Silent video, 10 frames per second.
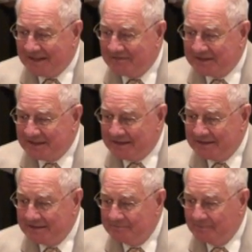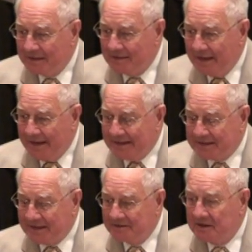17th,
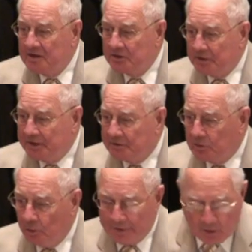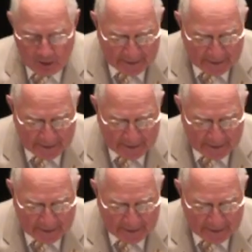18th, you're to do in